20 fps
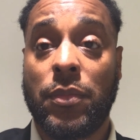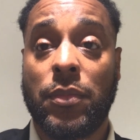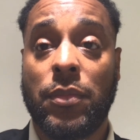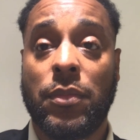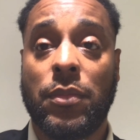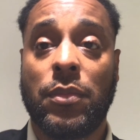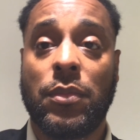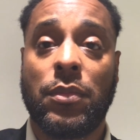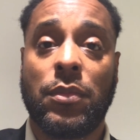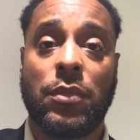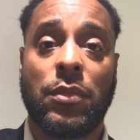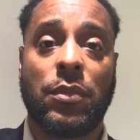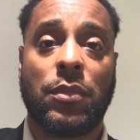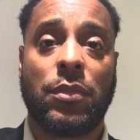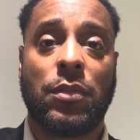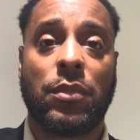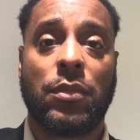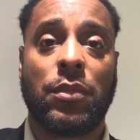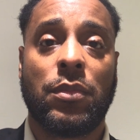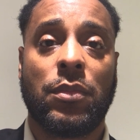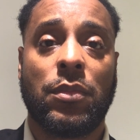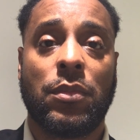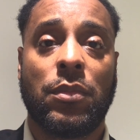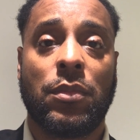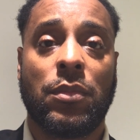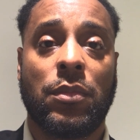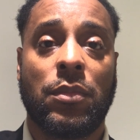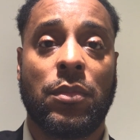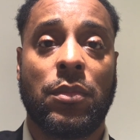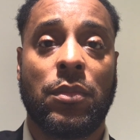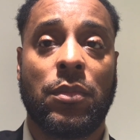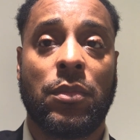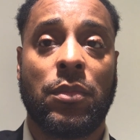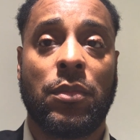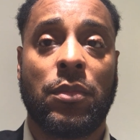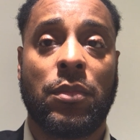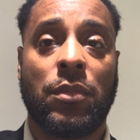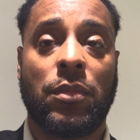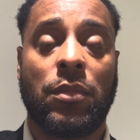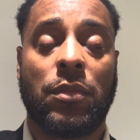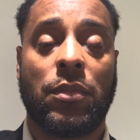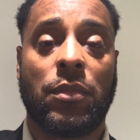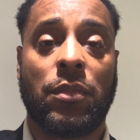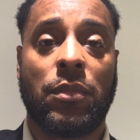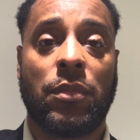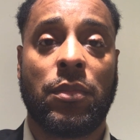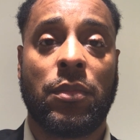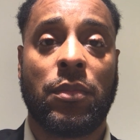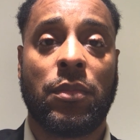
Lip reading: [no speech]